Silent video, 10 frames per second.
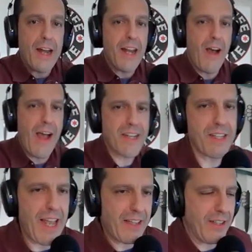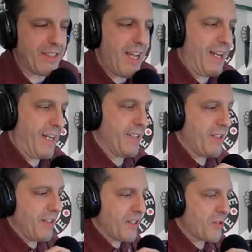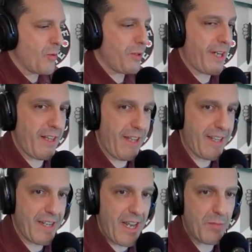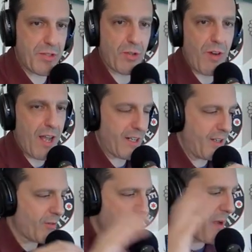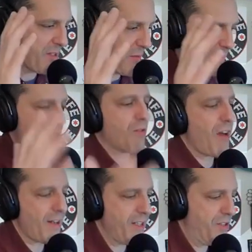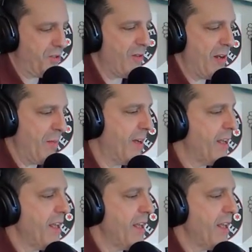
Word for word: Now, actually, I looked at it because it looks cool, and I like the name, Serrata. It reminds me of Serrata Escrima.